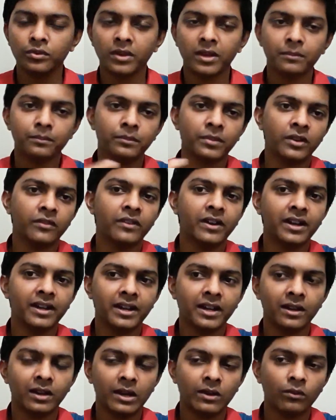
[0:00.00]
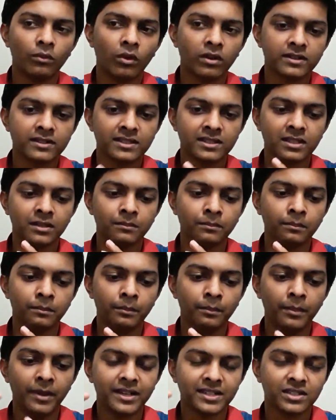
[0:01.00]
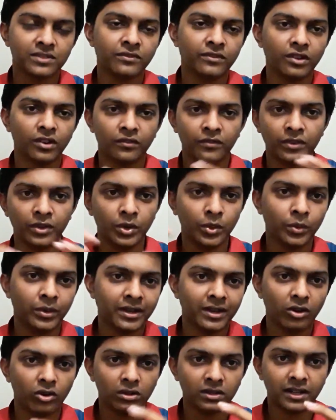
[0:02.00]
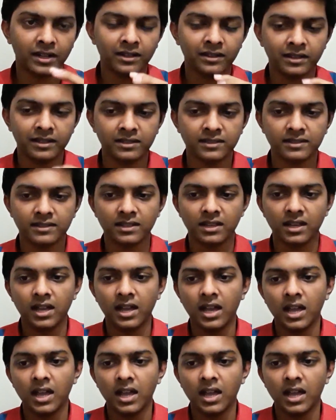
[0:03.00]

you can prevent it and what's the best way of doing all that things